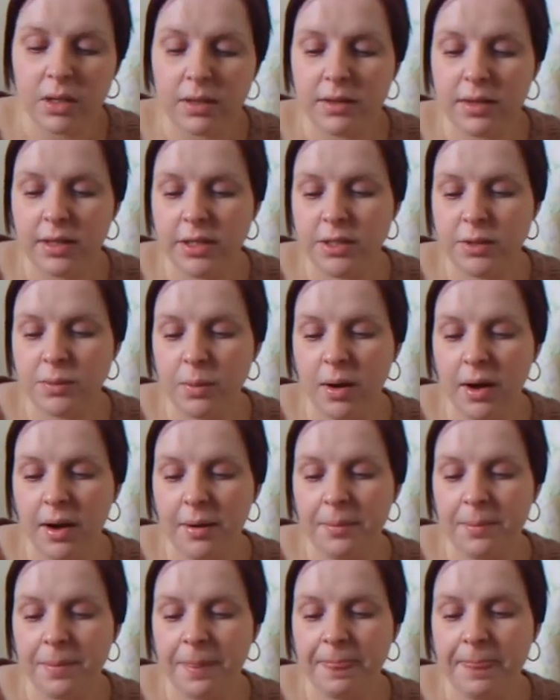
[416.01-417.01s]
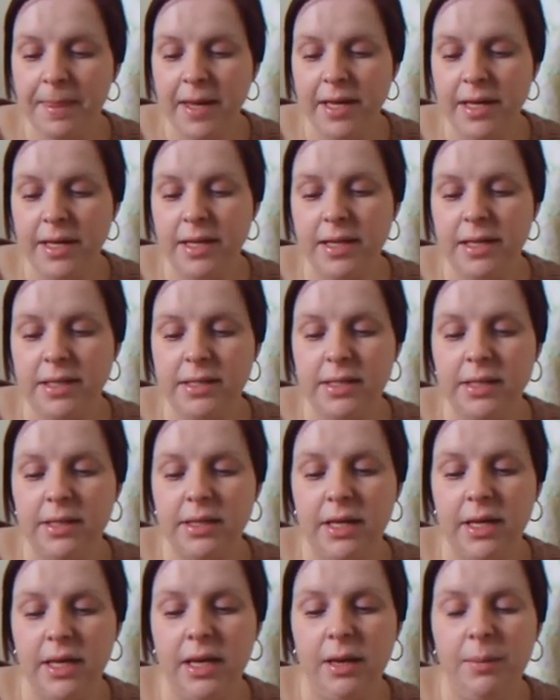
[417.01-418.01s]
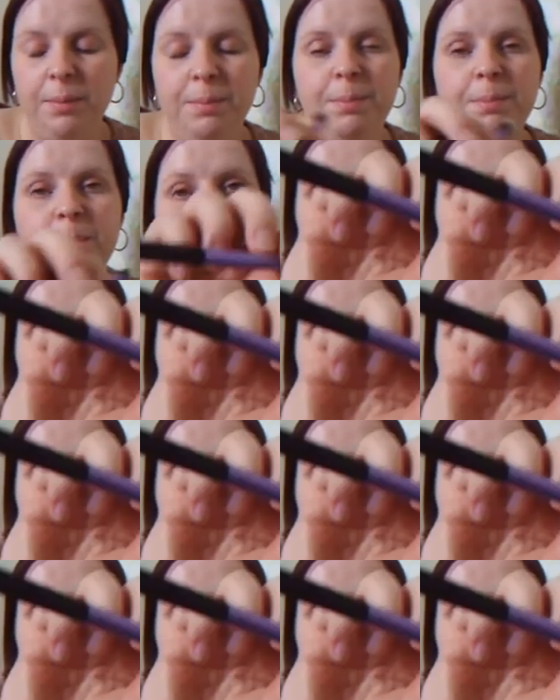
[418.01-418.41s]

This one is the